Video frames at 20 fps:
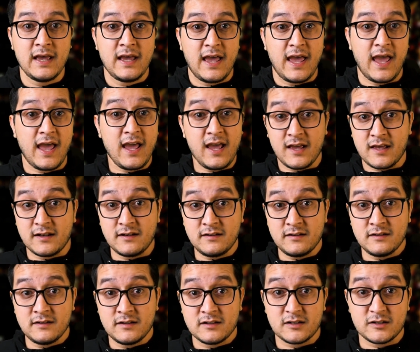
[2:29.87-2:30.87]
And
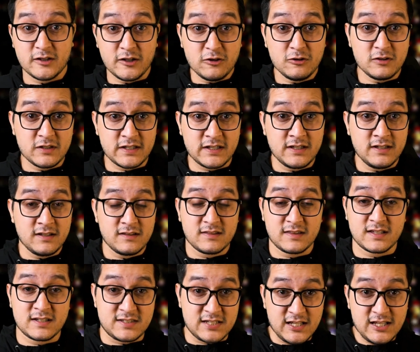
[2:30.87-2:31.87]
clearly,
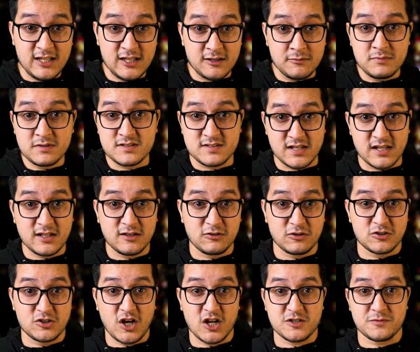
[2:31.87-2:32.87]
the team, Ziegler
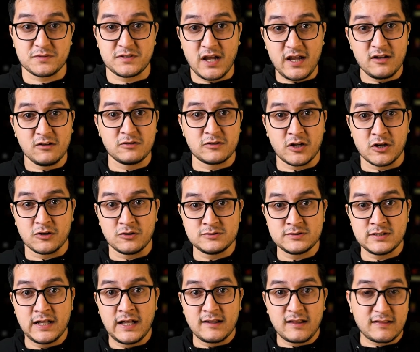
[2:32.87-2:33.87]
and Josh McDaniels, knows
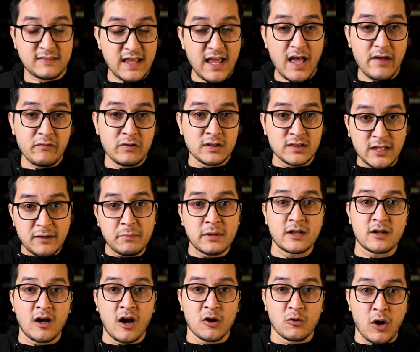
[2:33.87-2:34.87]
that they have a limit
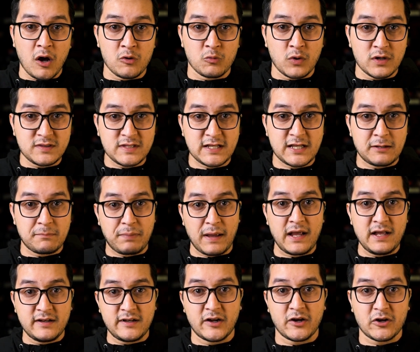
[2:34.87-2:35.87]
on what they could pay
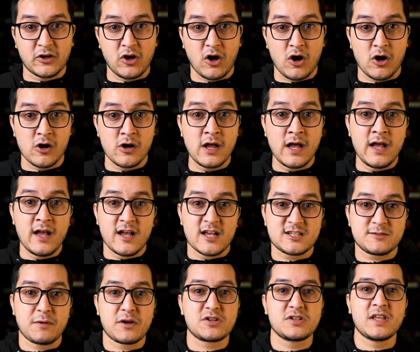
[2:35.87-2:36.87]
Derek Carr,
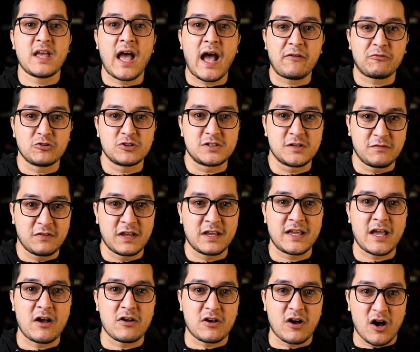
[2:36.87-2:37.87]
especially after divvying
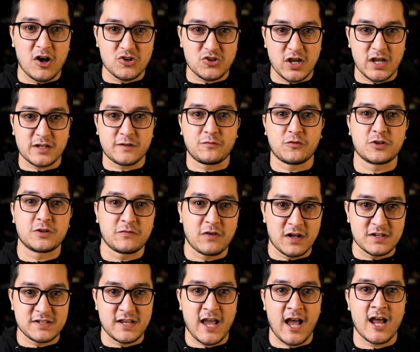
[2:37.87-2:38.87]
out contracts for
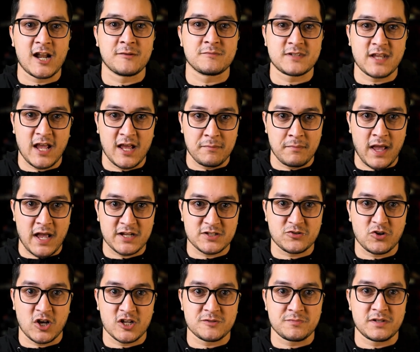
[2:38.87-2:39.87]
Devontae Adams and Max
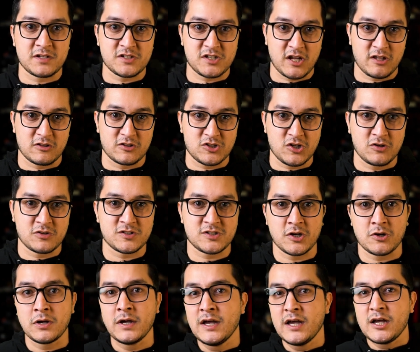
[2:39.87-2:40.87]
Crosby and Chandler Jones.
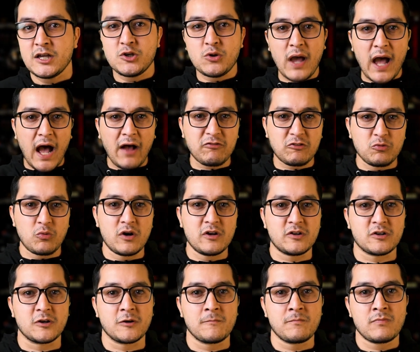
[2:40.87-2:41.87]
So you have to
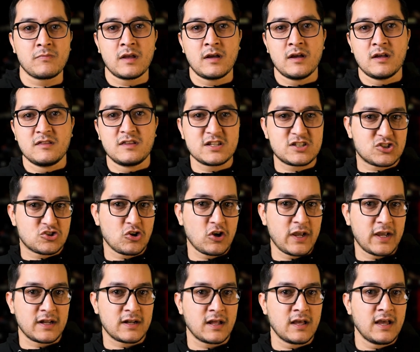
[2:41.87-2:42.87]
wonder, this
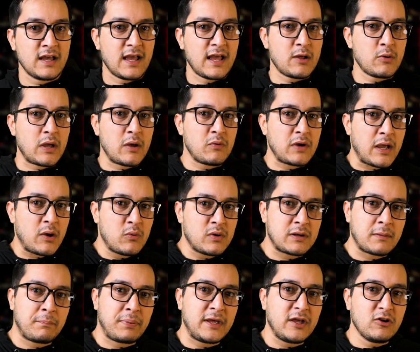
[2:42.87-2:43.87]
trade, it would
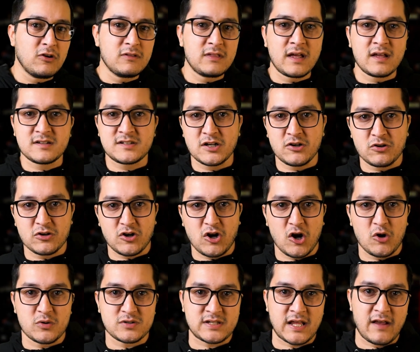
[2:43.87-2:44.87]
appear that Derek
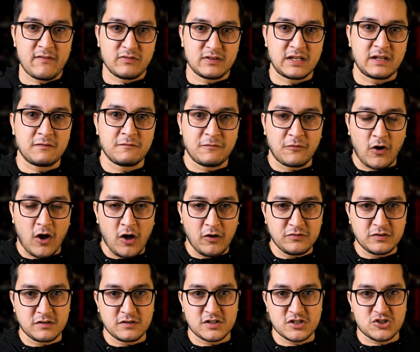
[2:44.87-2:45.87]
Carr was heavily involved
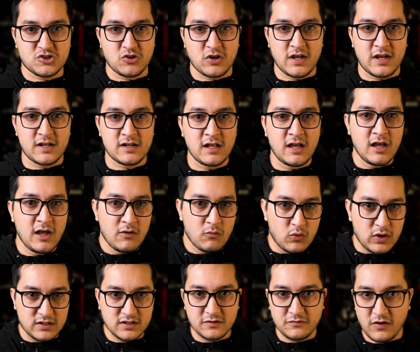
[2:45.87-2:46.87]
in this trade
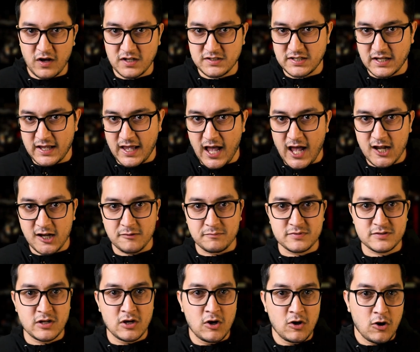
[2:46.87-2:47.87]
with Devontae
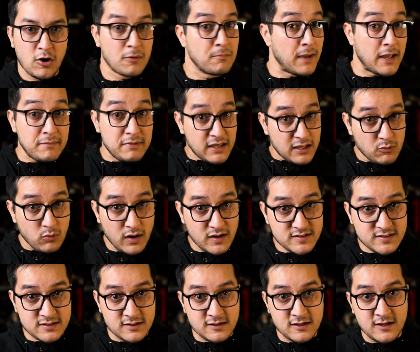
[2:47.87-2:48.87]
Adams, or maybe he
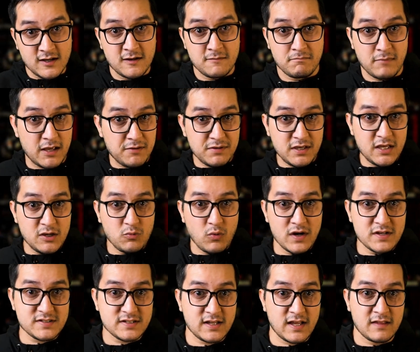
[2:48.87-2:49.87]
wasn't. Maybe he
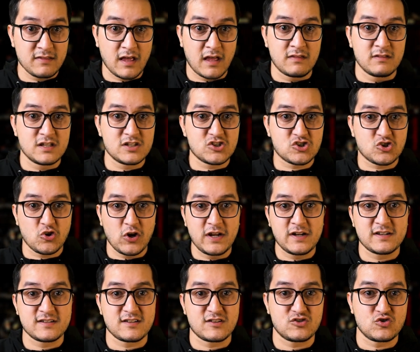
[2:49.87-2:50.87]
wasn't, and this trade
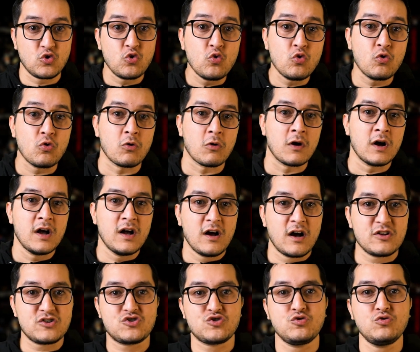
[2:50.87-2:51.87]
is a tool
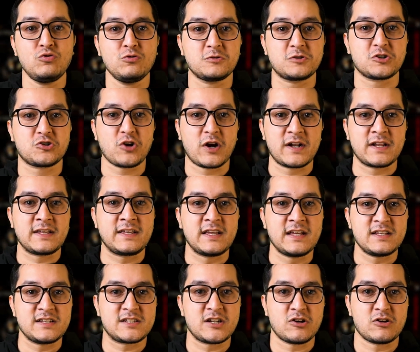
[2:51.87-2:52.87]
to try to
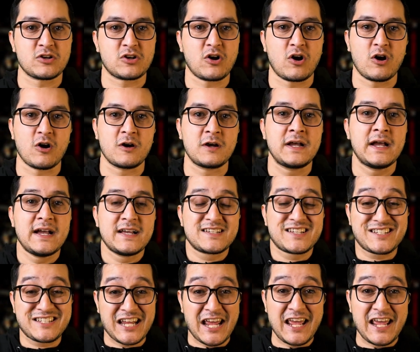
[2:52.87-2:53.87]
get Derek Carr to
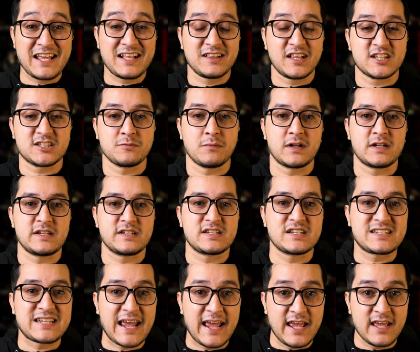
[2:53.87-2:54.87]
take less money, to
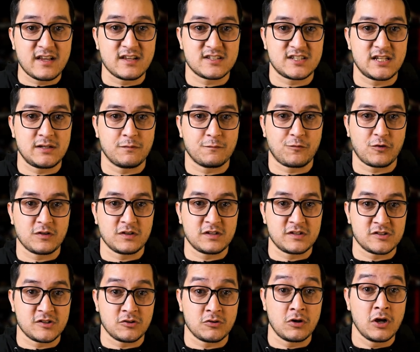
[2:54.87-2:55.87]
take a team-friendly
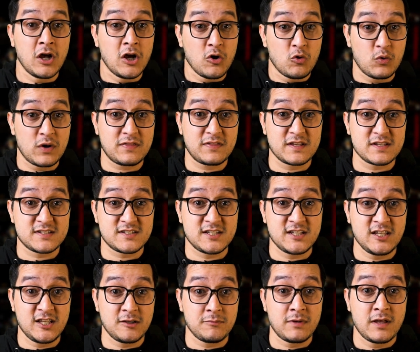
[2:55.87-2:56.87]
deal with this
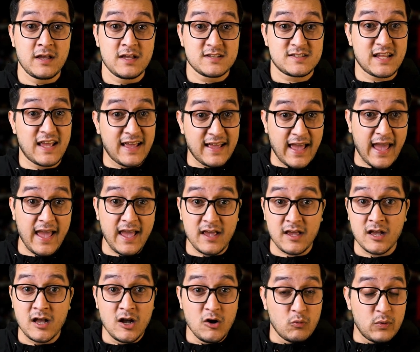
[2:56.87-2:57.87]
team, saying, hey,
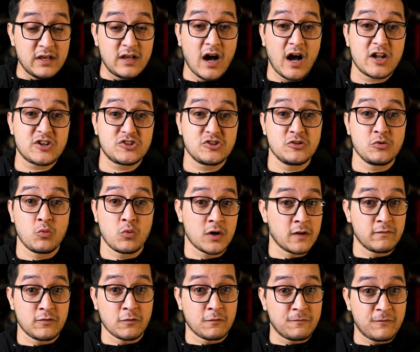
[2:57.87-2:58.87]
we got you one
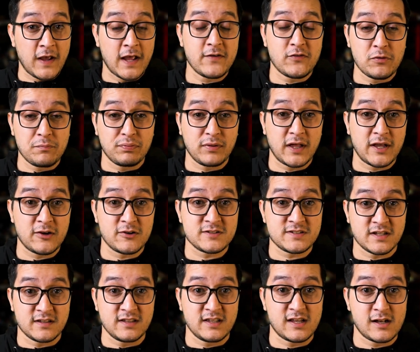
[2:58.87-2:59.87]
of your favorite players
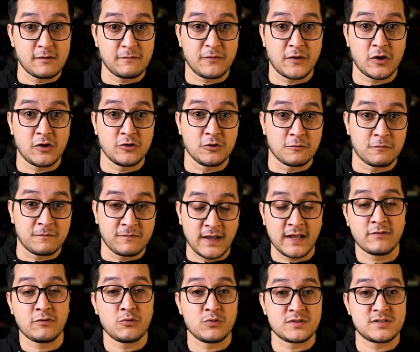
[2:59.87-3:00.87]
in the NFL, your
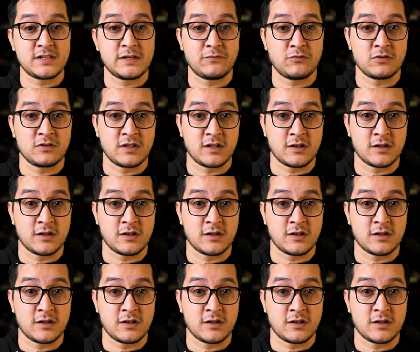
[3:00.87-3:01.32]
favorite receiver in the